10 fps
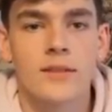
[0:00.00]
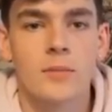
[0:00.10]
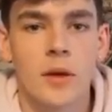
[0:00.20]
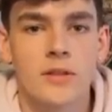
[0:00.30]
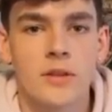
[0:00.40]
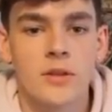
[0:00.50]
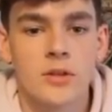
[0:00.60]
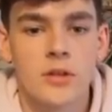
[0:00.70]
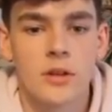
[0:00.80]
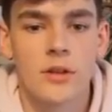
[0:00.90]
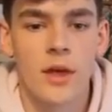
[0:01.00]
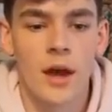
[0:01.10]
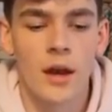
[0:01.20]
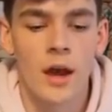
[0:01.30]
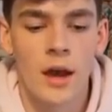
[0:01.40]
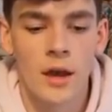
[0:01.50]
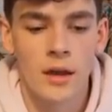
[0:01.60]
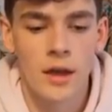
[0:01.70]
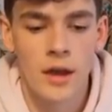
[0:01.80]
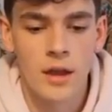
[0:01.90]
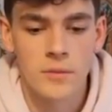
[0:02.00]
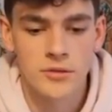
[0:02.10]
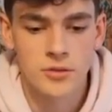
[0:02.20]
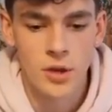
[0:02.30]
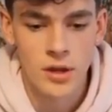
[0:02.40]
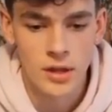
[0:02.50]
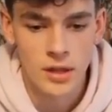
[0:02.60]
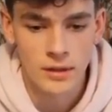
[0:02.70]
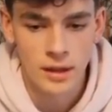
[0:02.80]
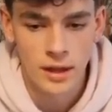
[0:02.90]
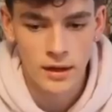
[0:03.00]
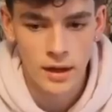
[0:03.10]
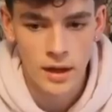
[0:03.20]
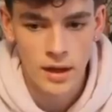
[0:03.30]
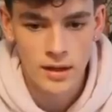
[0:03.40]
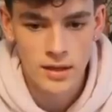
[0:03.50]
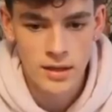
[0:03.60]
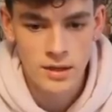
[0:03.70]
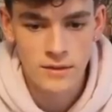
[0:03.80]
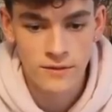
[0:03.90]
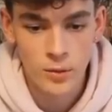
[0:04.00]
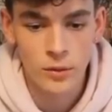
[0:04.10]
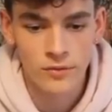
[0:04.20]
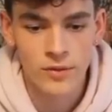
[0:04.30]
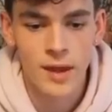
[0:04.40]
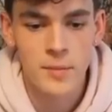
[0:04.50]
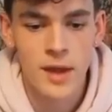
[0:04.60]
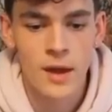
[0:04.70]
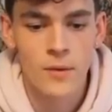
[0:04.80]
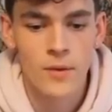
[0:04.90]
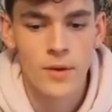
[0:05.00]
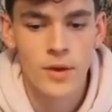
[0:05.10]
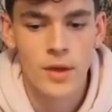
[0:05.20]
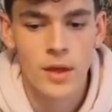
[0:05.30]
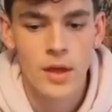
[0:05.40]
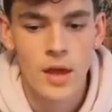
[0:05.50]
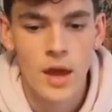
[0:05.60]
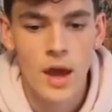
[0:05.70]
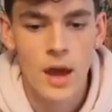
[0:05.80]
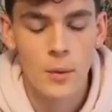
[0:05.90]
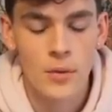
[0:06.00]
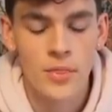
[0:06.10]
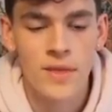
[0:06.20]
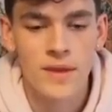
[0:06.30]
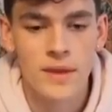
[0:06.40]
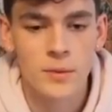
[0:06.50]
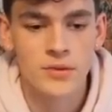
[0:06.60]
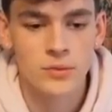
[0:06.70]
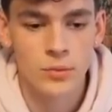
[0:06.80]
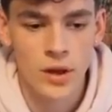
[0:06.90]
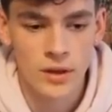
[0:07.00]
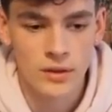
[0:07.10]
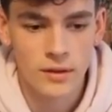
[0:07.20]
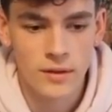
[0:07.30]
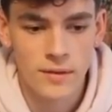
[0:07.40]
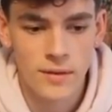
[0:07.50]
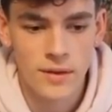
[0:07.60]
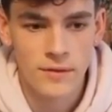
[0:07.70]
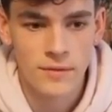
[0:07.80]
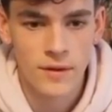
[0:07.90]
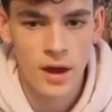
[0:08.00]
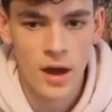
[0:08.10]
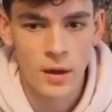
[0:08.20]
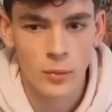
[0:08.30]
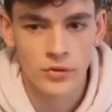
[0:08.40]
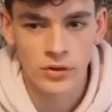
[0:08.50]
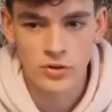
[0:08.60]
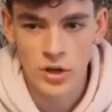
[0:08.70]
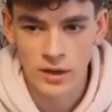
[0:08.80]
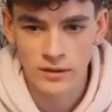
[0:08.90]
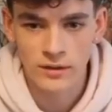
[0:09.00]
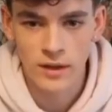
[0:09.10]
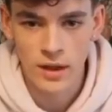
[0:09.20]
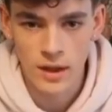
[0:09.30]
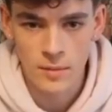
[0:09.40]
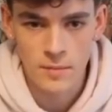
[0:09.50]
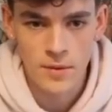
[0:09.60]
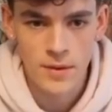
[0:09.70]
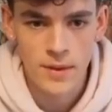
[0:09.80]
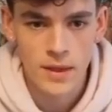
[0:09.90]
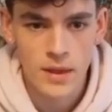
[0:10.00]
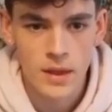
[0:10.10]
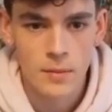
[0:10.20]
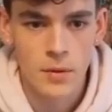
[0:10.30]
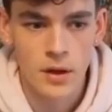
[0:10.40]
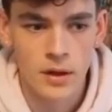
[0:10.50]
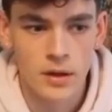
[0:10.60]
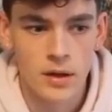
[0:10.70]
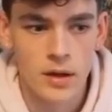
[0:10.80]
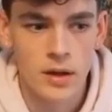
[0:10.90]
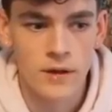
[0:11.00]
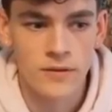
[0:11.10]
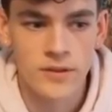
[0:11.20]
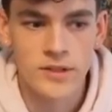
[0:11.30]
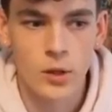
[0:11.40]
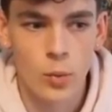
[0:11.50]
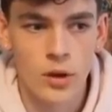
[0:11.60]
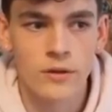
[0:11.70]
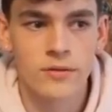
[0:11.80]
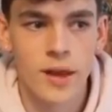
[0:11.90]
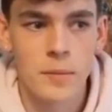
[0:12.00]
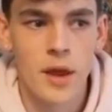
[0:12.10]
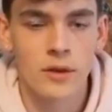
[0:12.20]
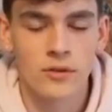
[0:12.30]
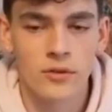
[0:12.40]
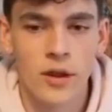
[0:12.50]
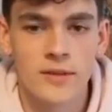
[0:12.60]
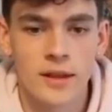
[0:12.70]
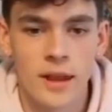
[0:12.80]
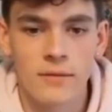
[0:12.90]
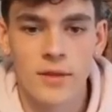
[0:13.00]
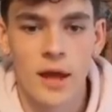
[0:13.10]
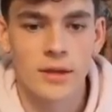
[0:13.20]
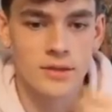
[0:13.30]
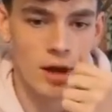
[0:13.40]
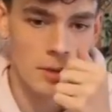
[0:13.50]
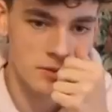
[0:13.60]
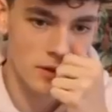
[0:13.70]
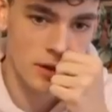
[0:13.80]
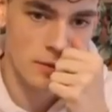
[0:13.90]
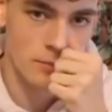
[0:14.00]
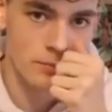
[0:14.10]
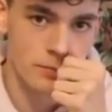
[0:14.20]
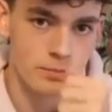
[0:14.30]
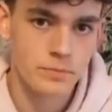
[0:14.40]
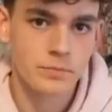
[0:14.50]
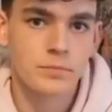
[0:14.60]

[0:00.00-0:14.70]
text message that I am straight, and that if he were to fly me out, I wouldn't think it was right if I wasn't attracted to him, but if he still wanted to fly me out as friends, I gave that as an option to him.